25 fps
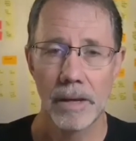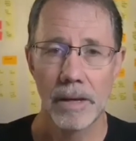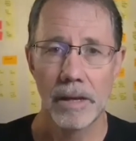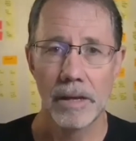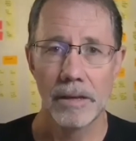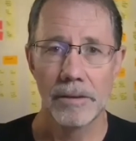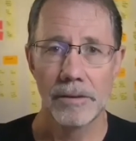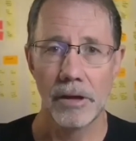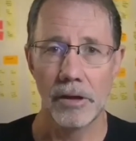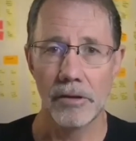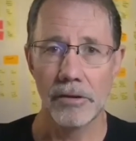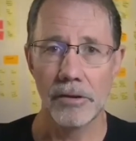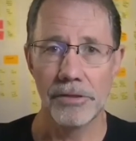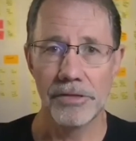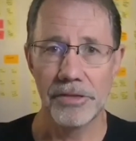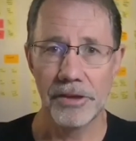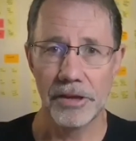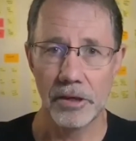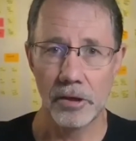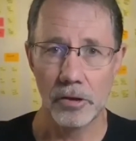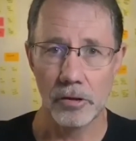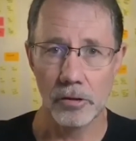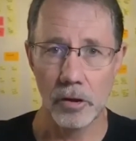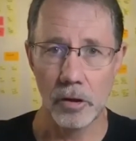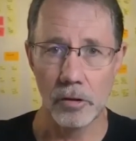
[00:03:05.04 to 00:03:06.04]
The other thing
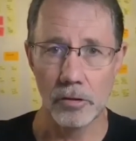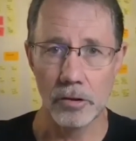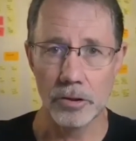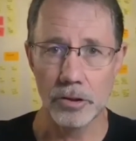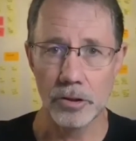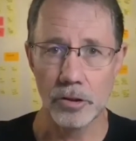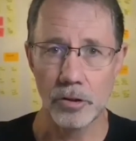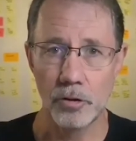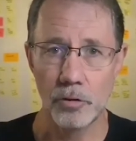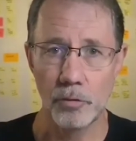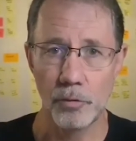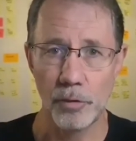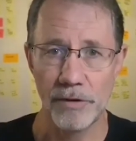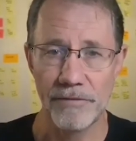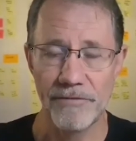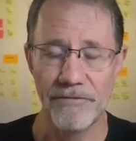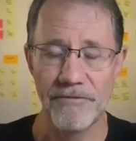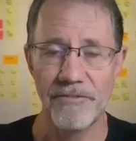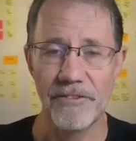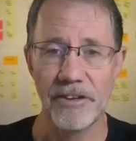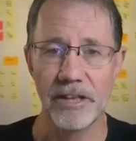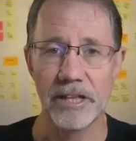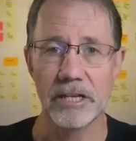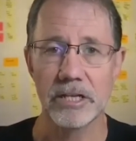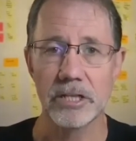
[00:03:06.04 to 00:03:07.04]
you'll notice too, we
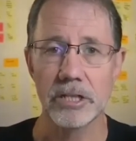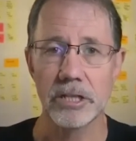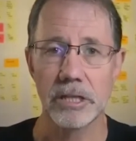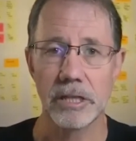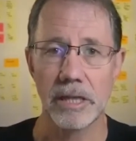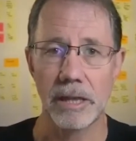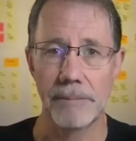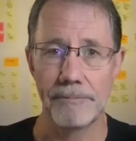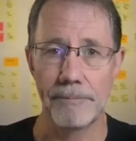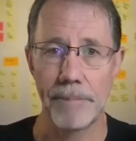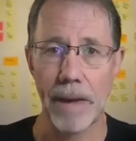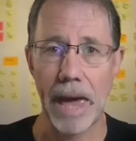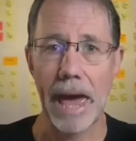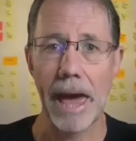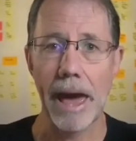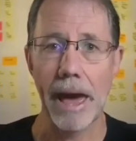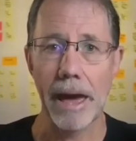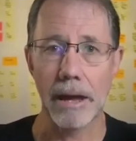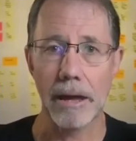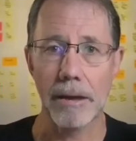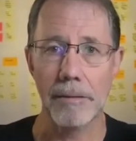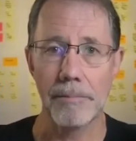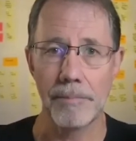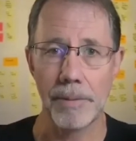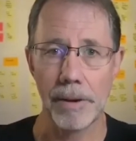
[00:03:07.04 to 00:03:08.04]
finished the
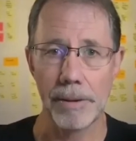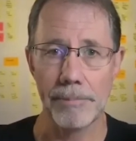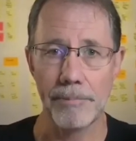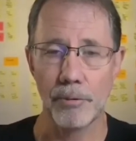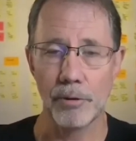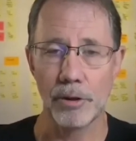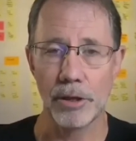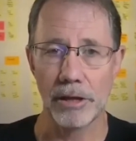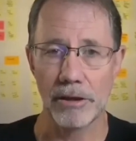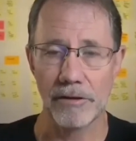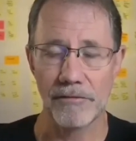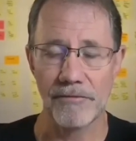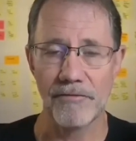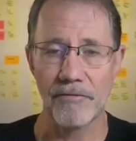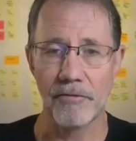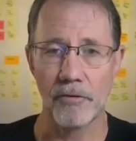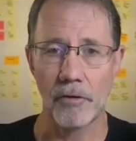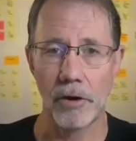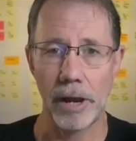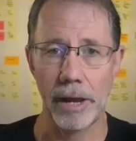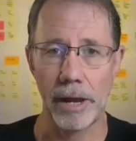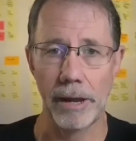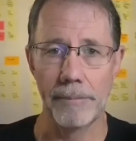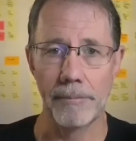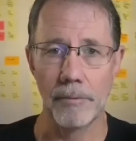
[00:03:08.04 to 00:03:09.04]
back by putting a
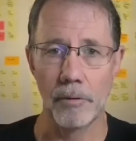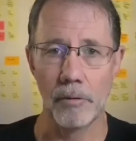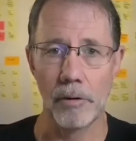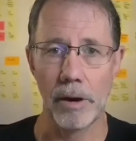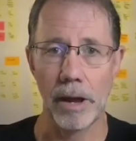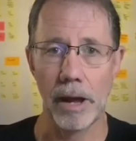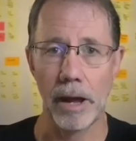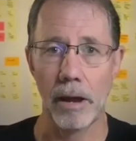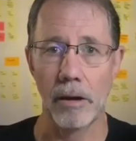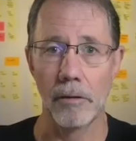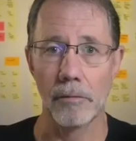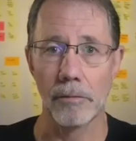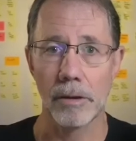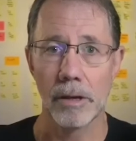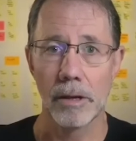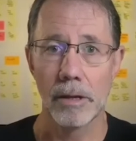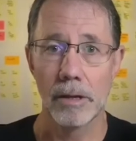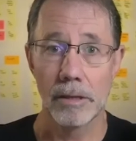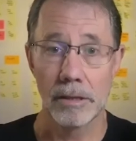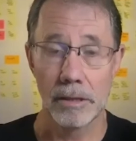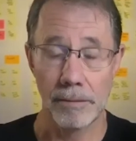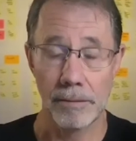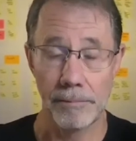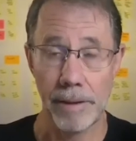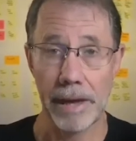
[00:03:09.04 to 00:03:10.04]
frame around
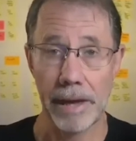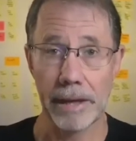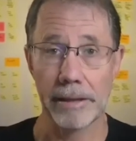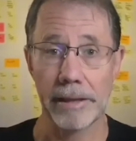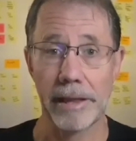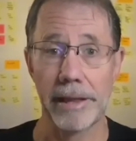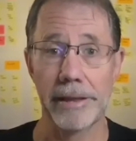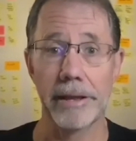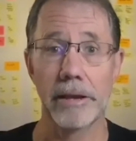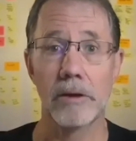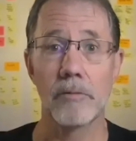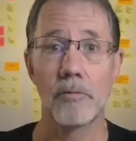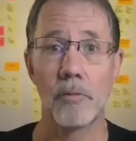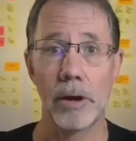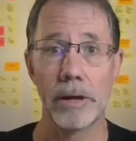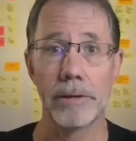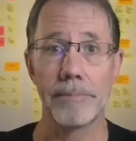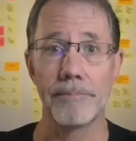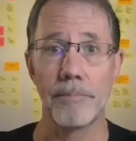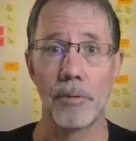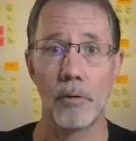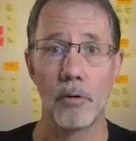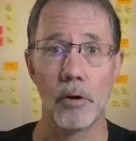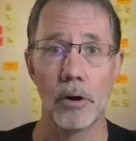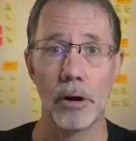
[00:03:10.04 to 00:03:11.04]
the magnetic
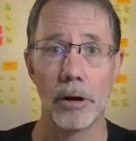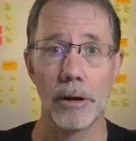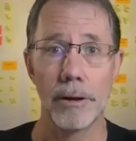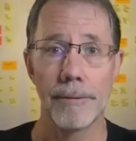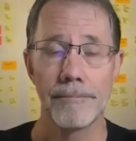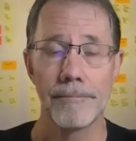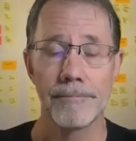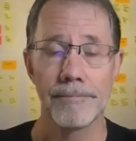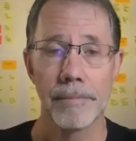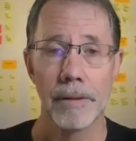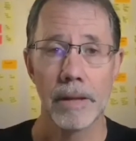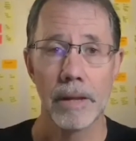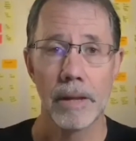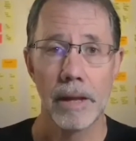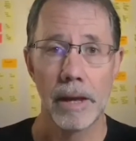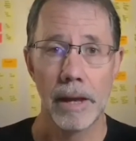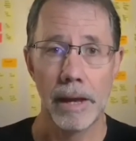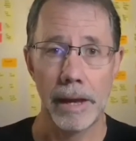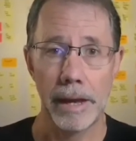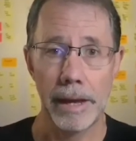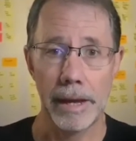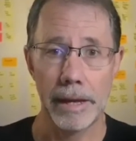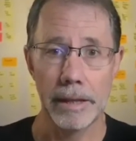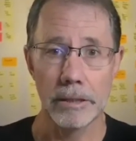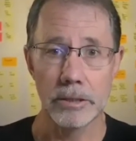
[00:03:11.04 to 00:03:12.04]
whiteboard.
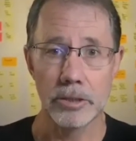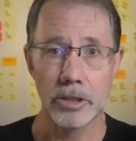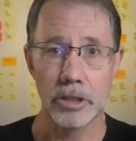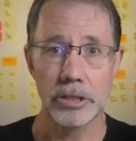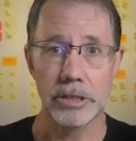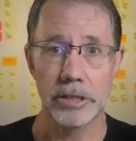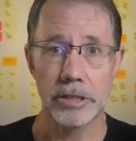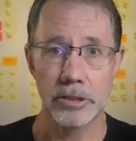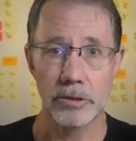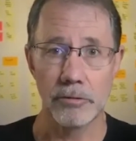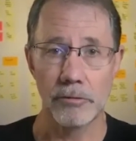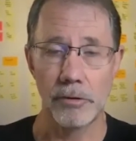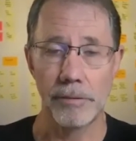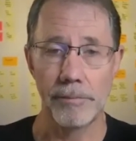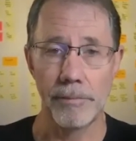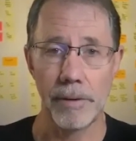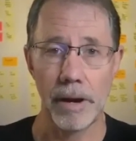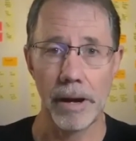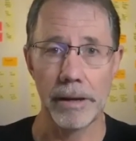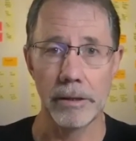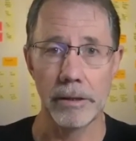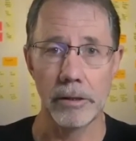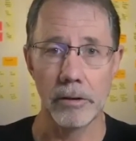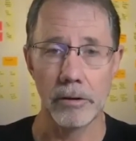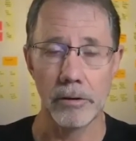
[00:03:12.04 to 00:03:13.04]
And just as a
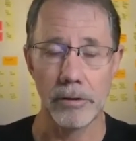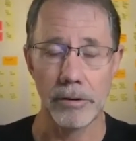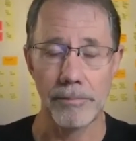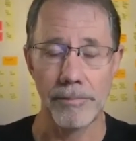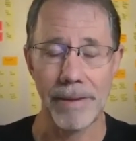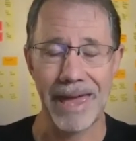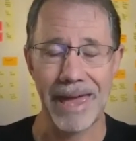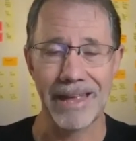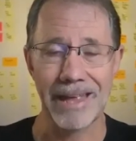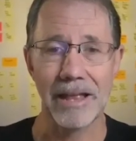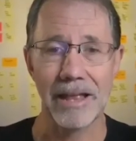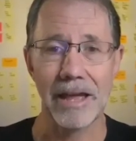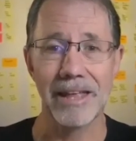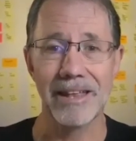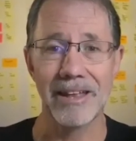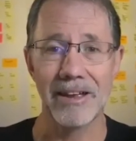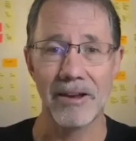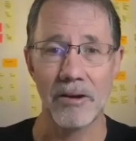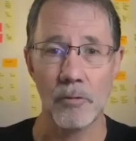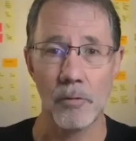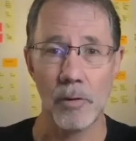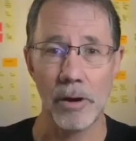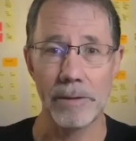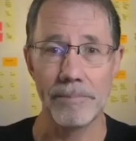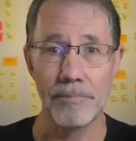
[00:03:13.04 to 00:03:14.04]
reminder, the magnetic
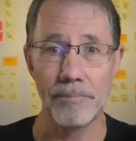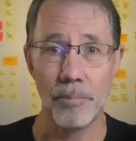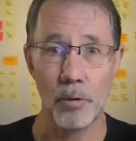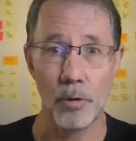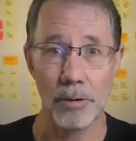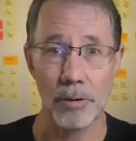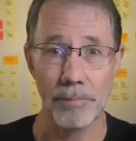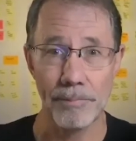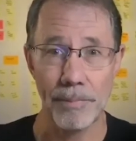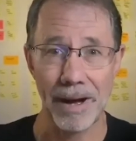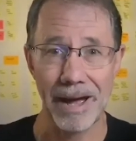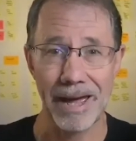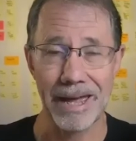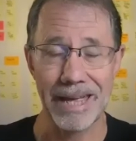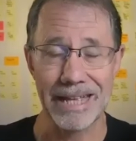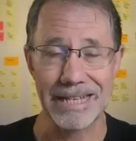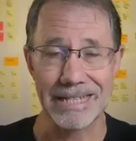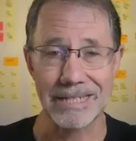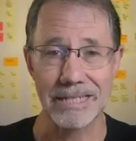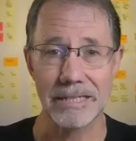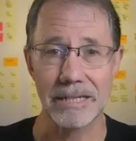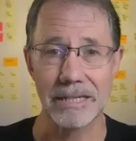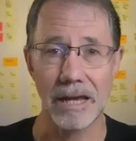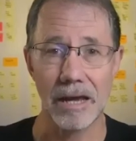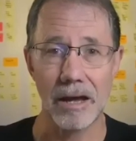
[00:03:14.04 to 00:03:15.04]
whiteboard by
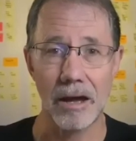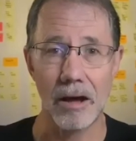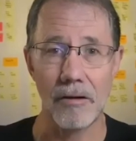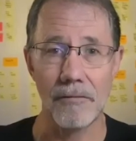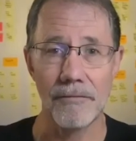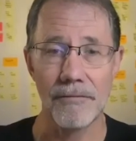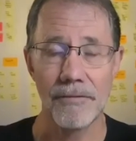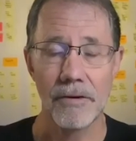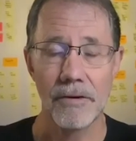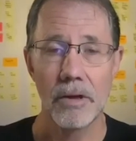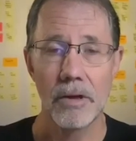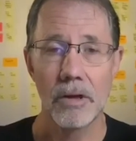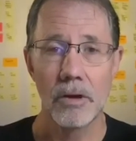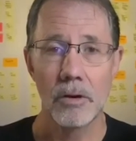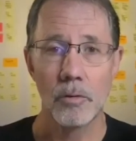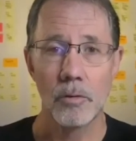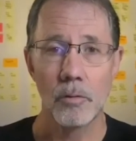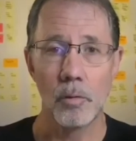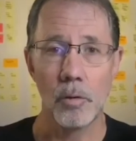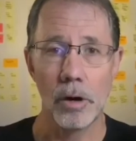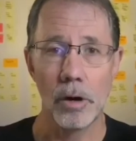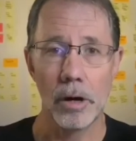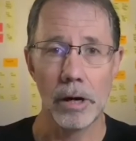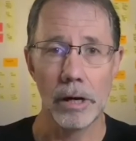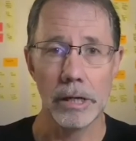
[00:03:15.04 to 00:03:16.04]
itself
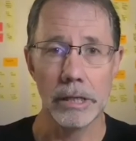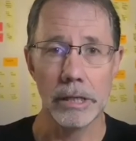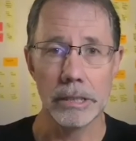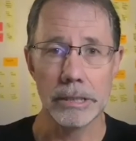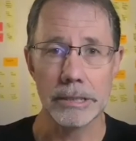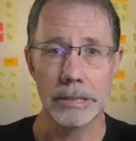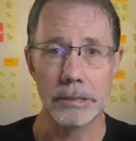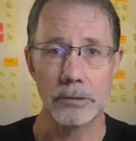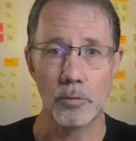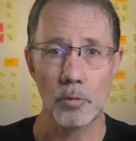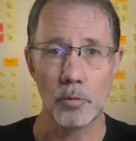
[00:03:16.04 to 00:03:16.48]
was